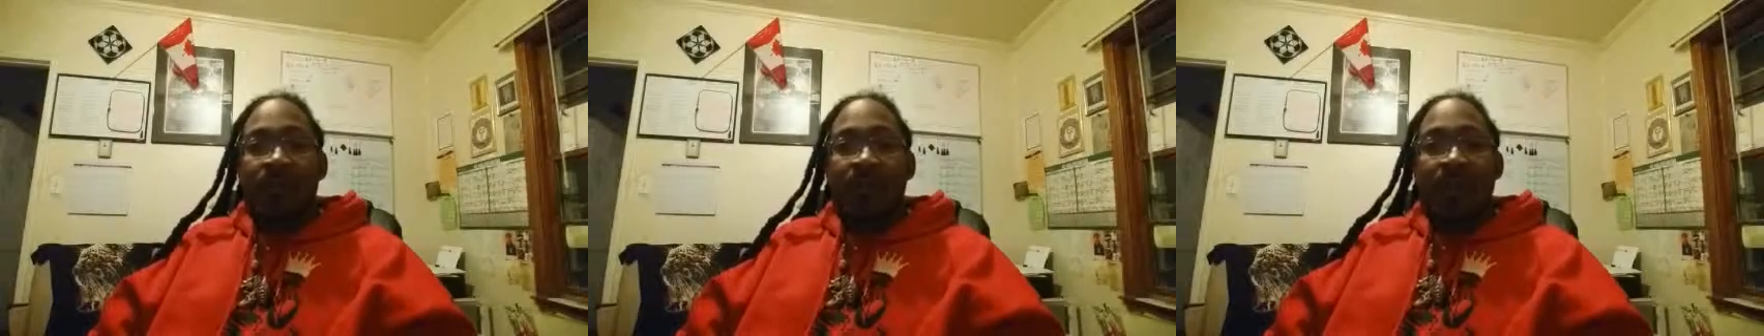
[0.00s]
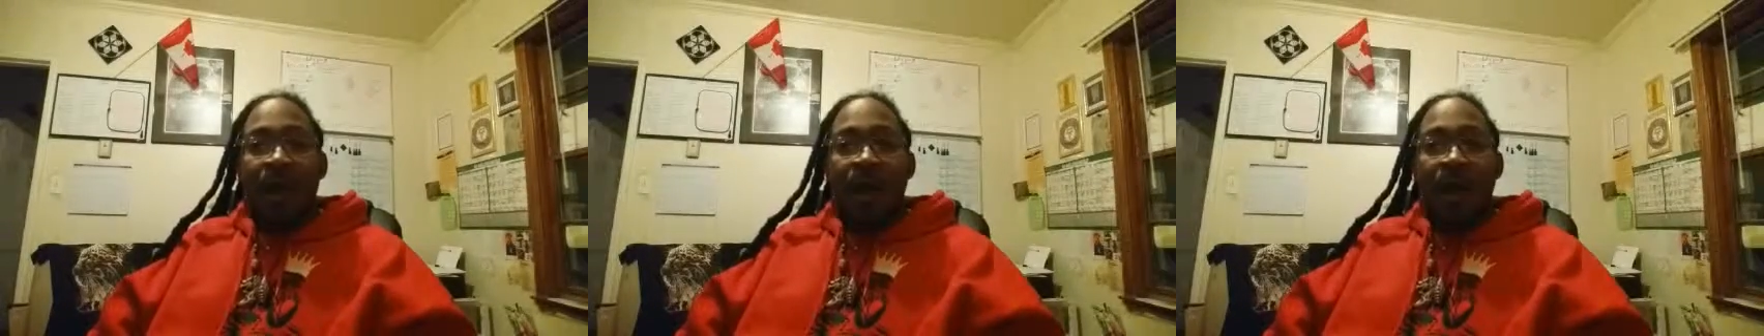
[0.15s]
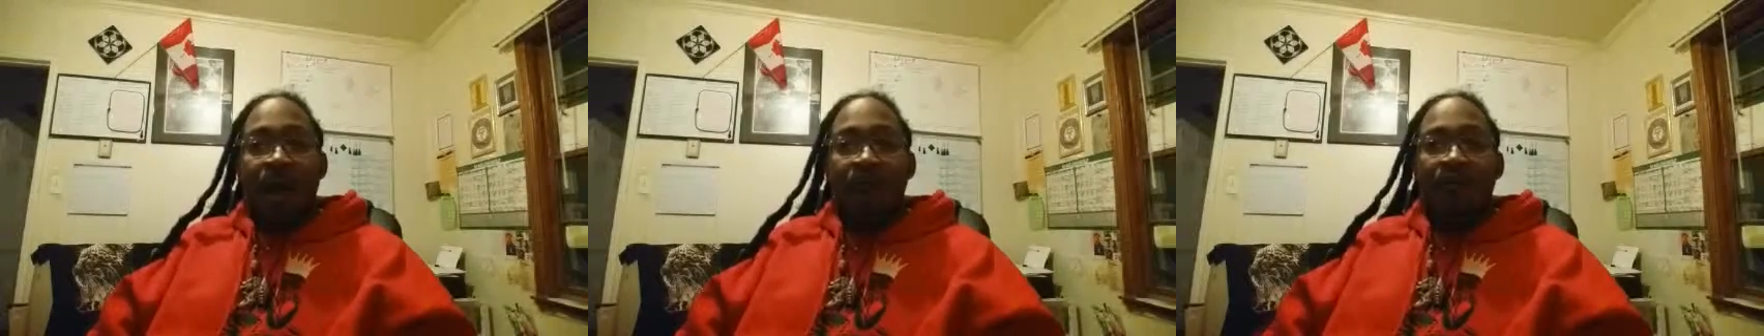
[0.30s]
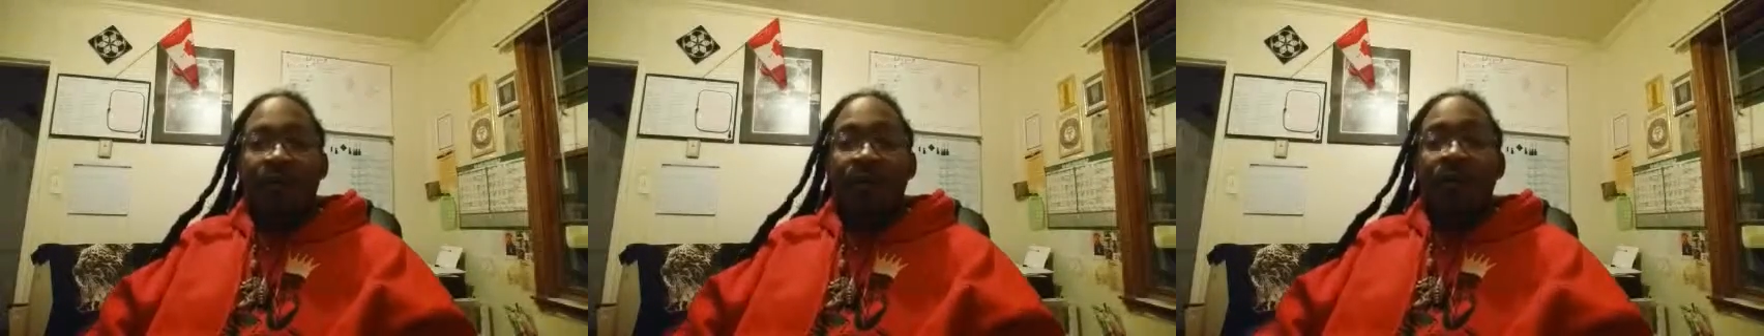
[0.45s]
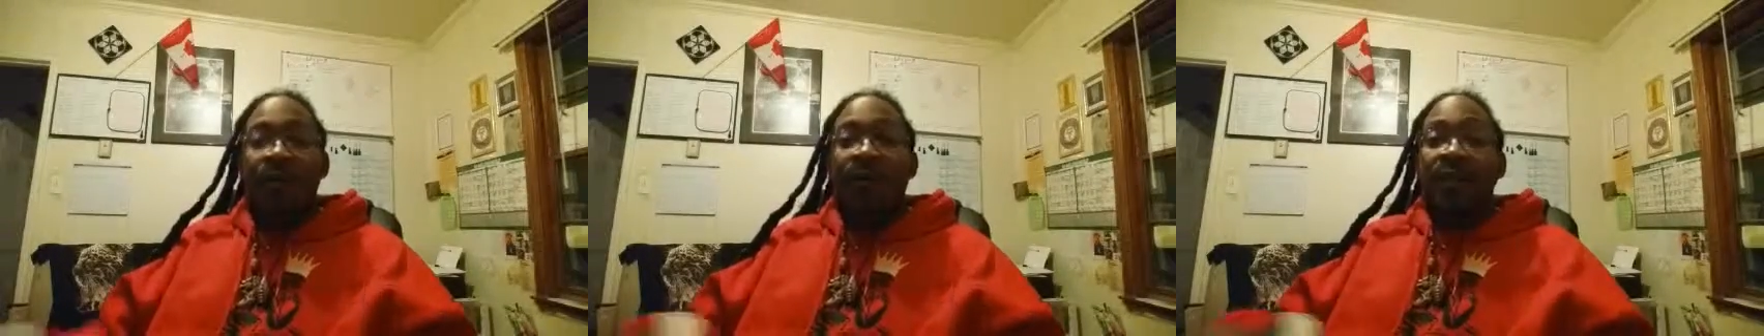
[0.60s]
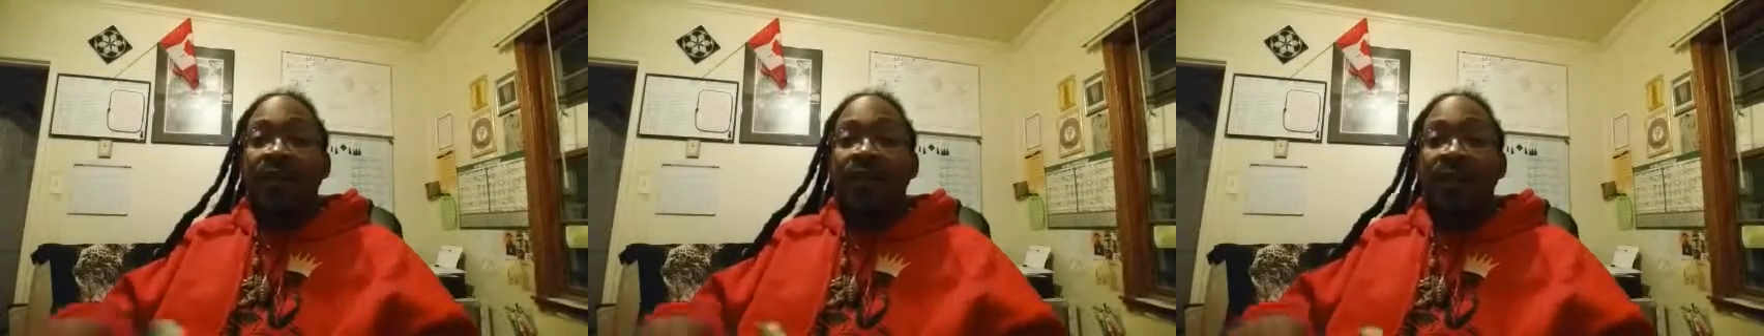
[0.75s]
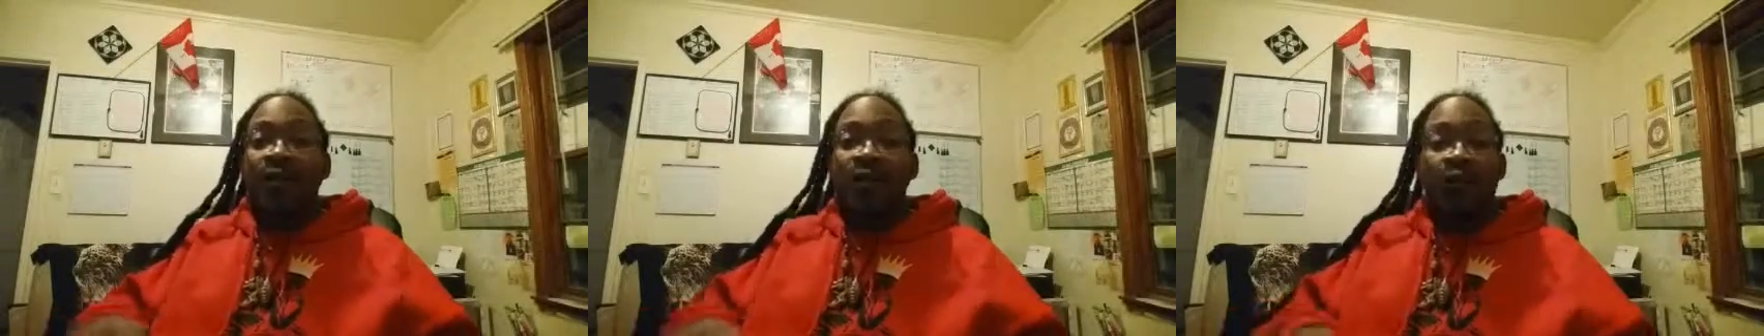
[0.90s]
Right.
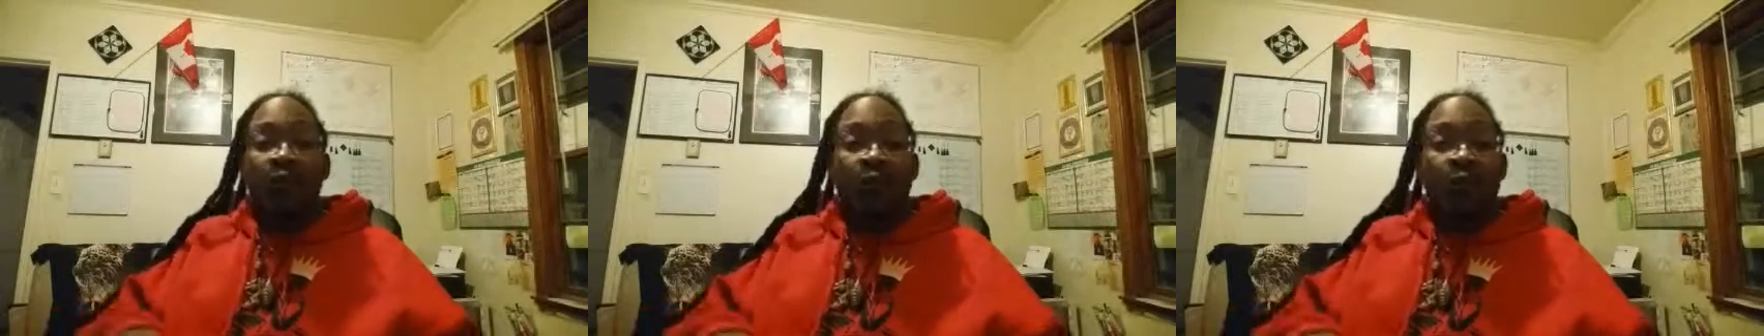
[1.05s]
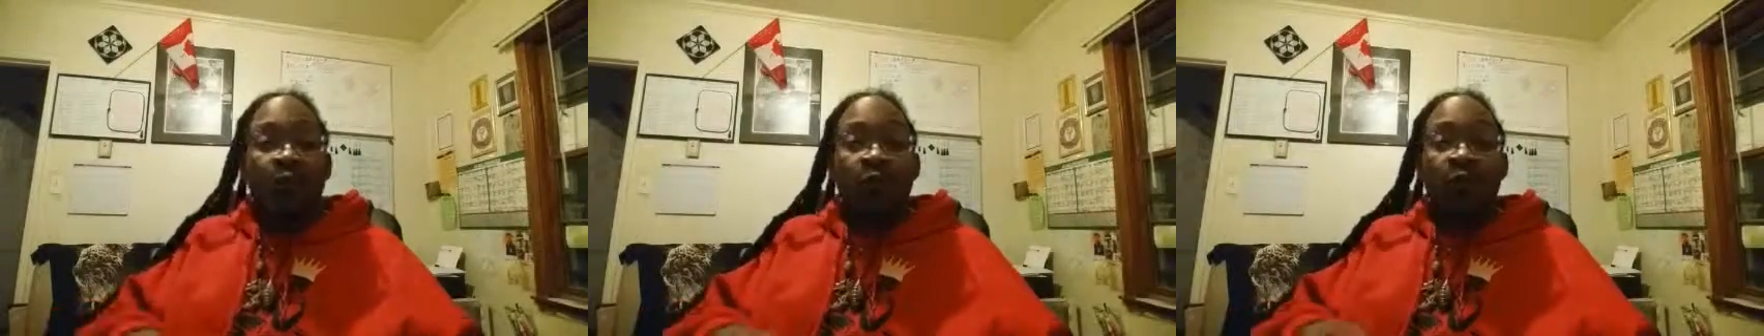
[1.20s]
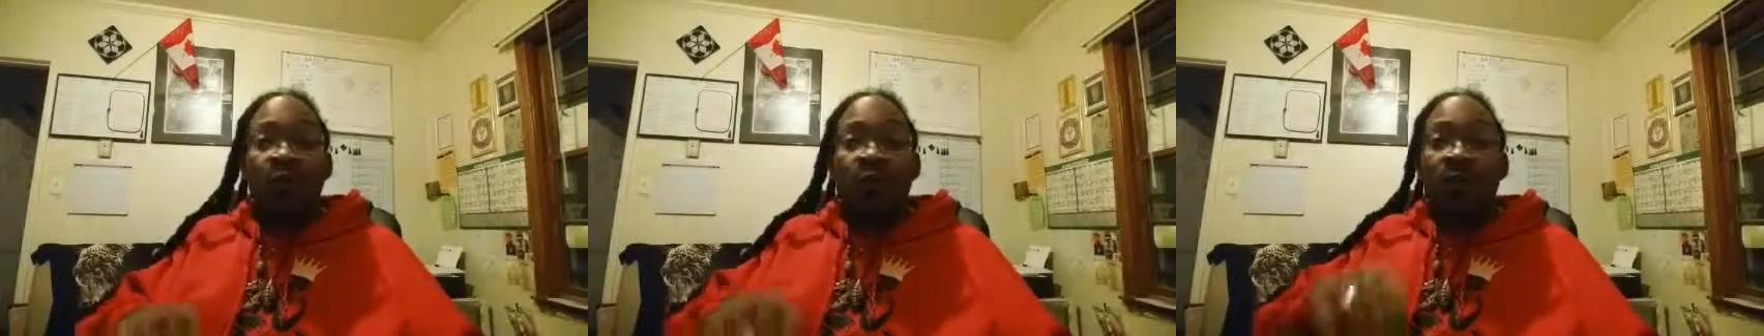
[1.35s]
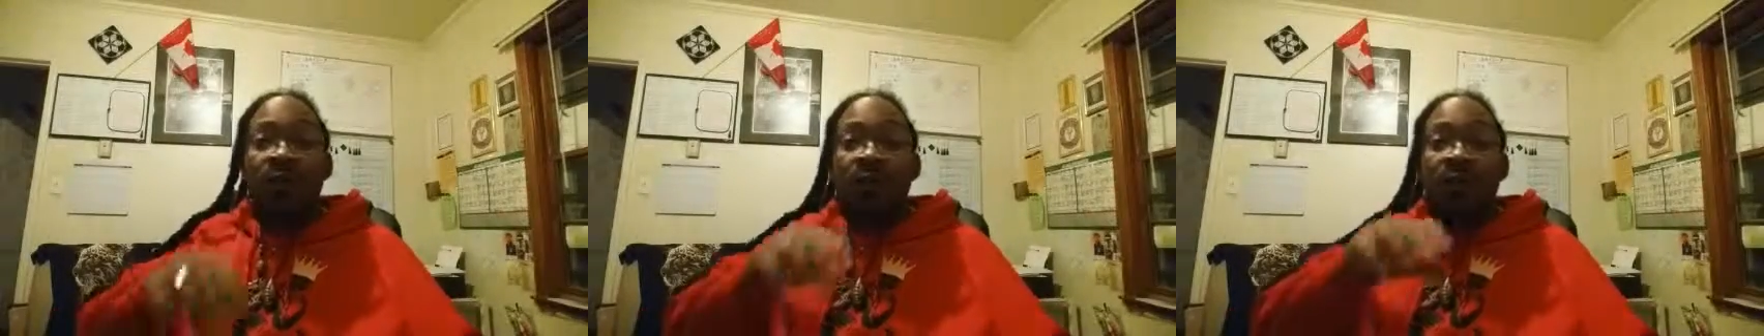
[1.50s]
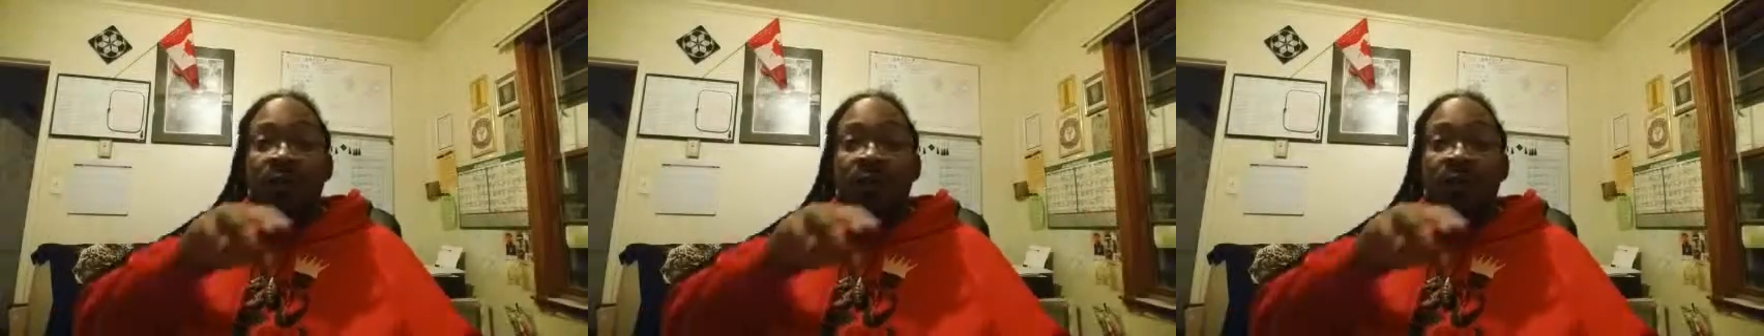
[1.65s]
You